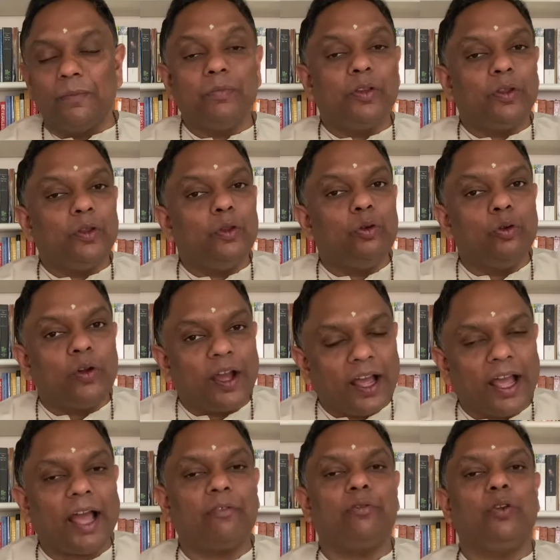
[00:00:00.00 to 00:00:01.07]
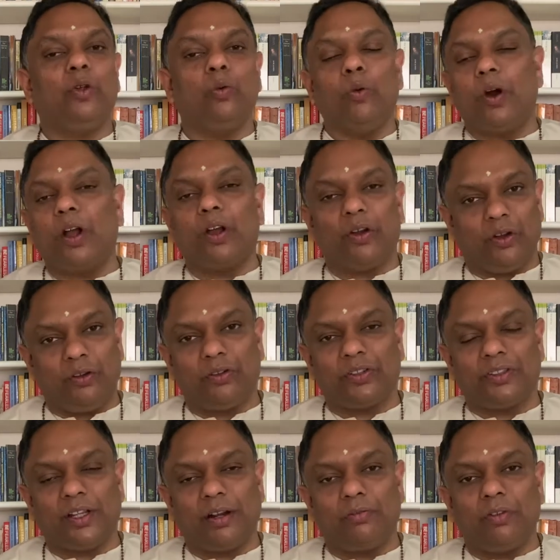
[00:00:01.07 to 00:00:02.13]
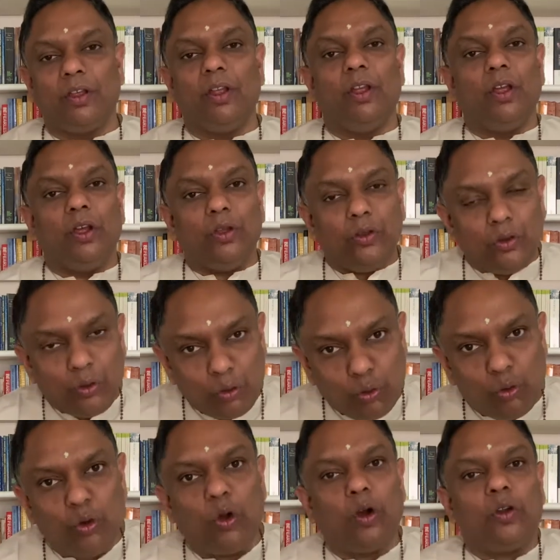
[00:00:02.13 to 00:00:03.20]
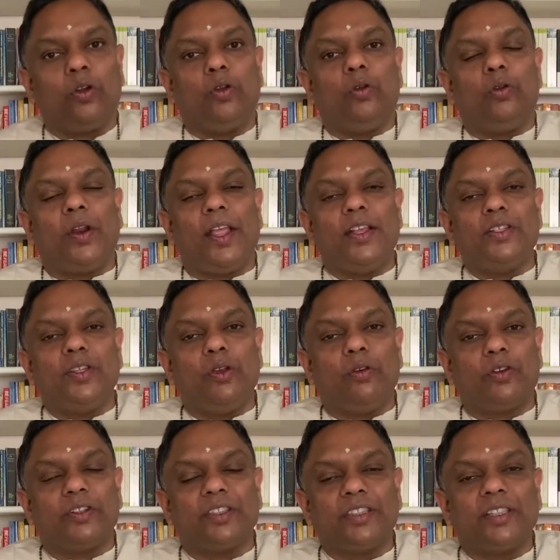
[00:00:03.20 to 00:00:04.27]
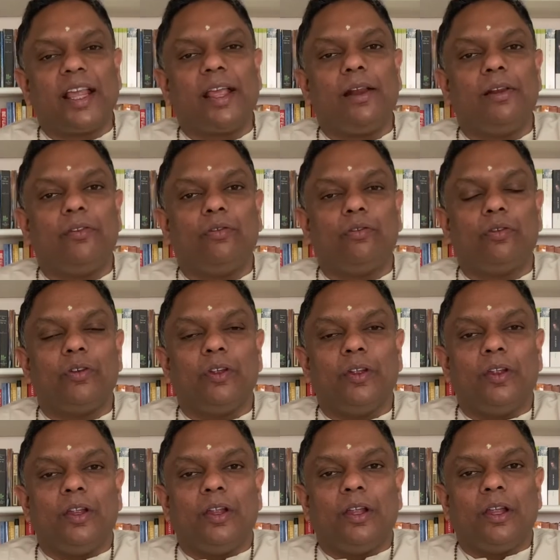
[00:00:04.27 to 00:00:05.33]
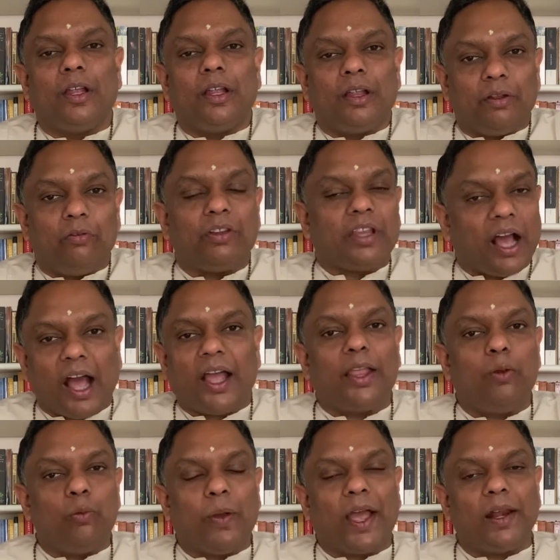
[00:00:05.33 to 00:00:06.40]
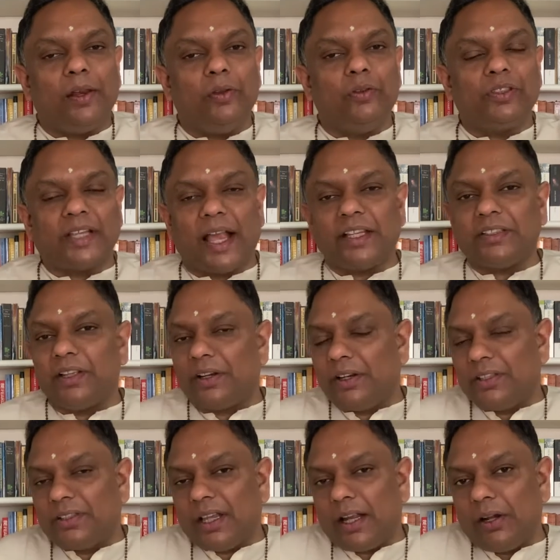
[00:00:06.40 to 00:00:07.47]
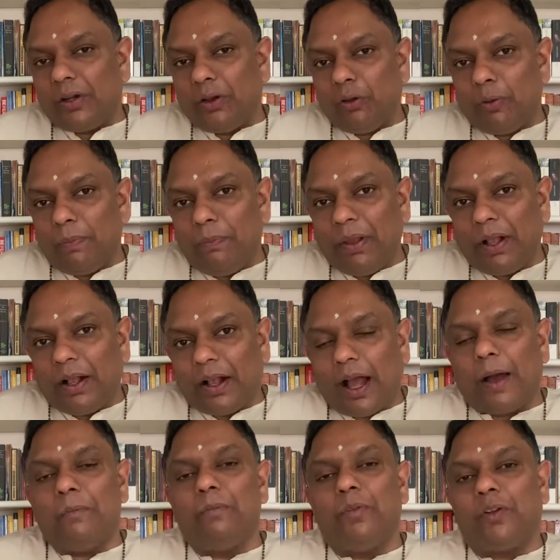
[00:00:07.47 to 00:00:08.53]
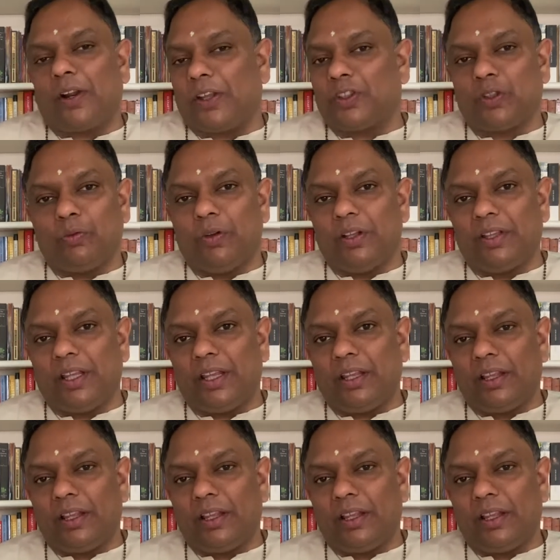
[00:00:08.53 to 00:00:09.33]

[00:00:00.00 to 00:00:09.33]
you have to work on yourself. You got to raise yourself with high values. As a result, you become trustworthy.